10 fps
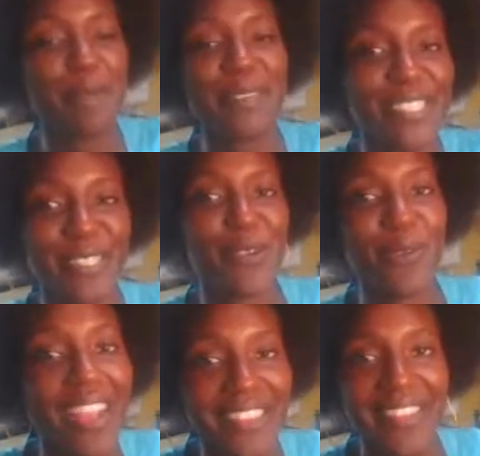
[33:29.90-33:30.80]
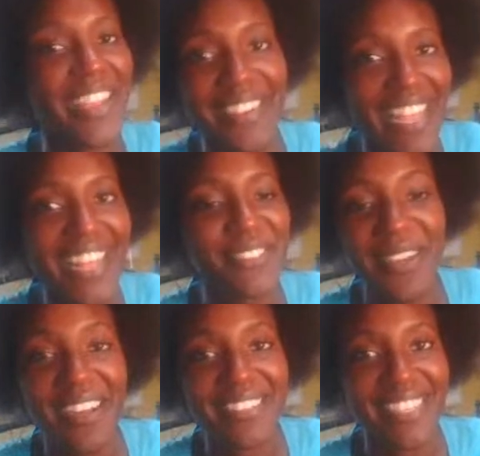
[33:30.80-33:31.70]
people just don't rock their hair
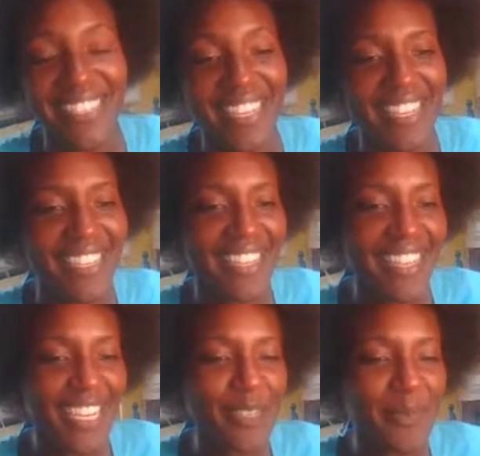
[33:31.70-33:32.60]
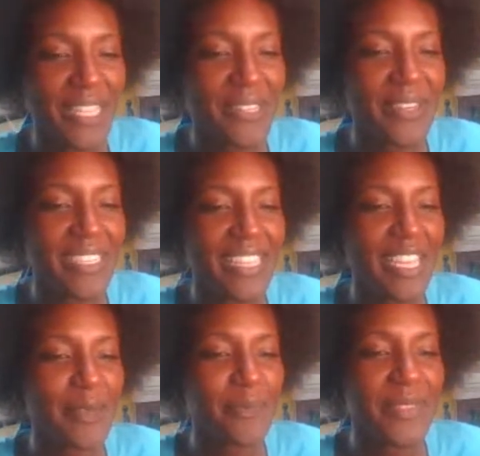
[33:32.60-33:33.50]
natural out like that. LOL,
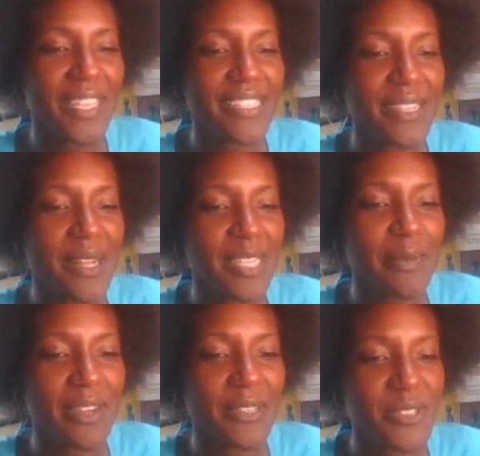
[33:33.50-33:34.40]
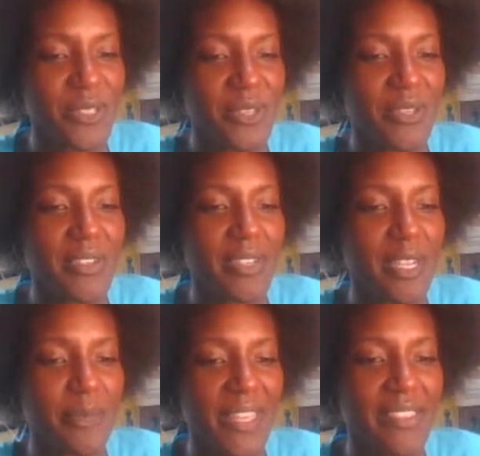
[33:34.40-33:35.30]
yep. It's all about control
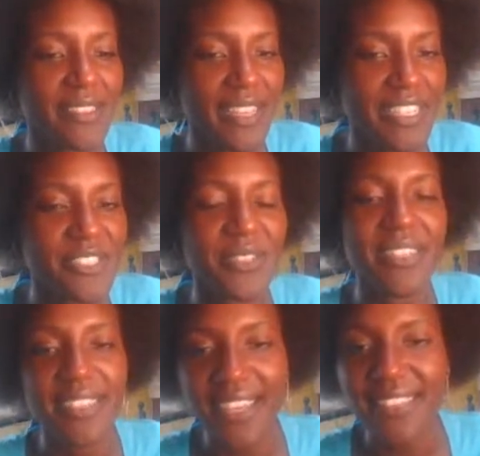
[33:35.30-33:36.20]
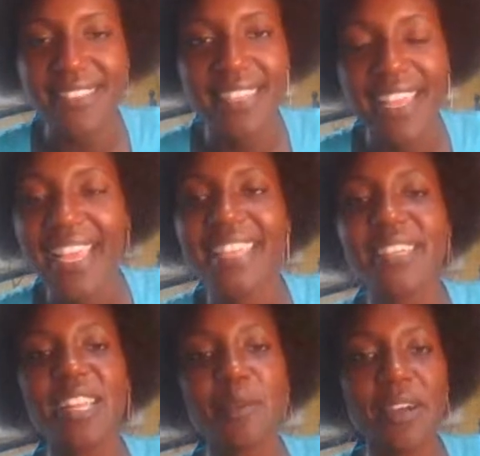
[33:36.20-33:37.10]
in this country. Yes,
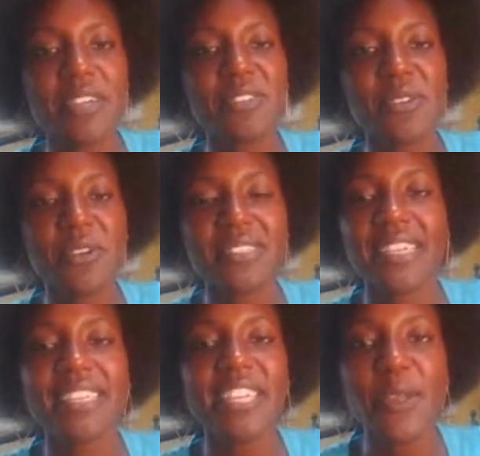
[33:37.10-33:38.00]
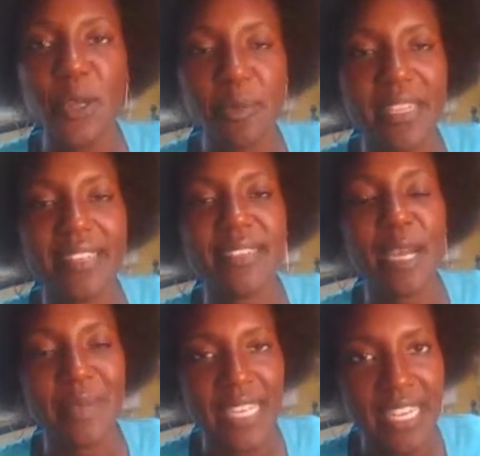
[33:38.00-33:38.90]
it's all about control in any European
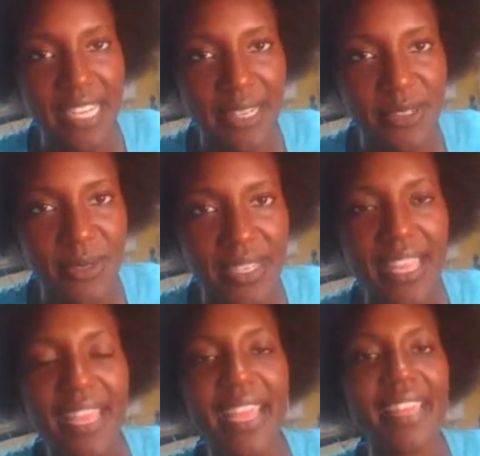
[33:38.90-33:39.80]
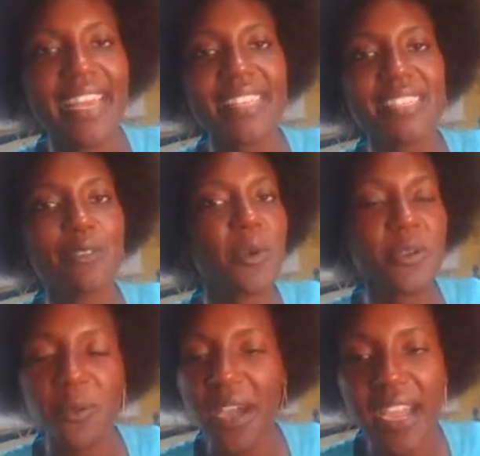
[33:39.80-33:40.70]
dominated country. And that's
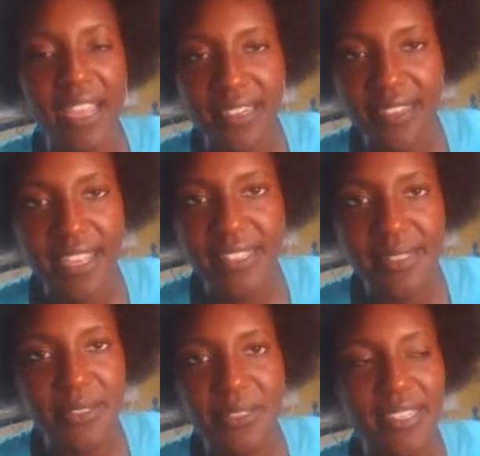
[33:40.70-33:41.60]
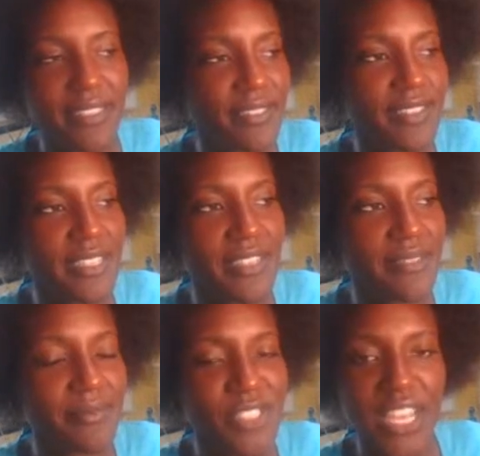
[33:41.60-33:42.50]
worldwide, excluding,
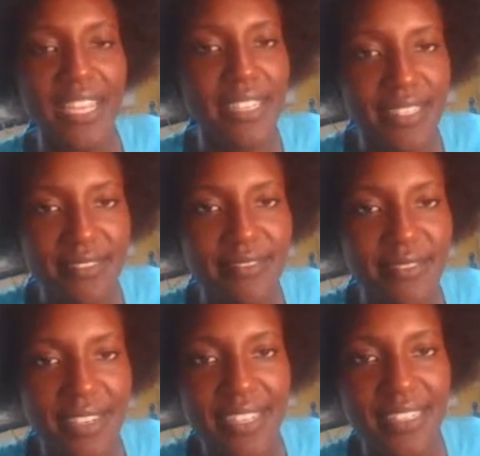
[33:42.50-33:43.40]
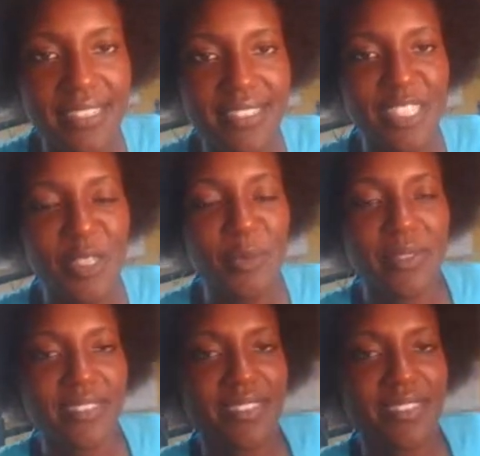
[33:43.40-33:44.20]
China, right? The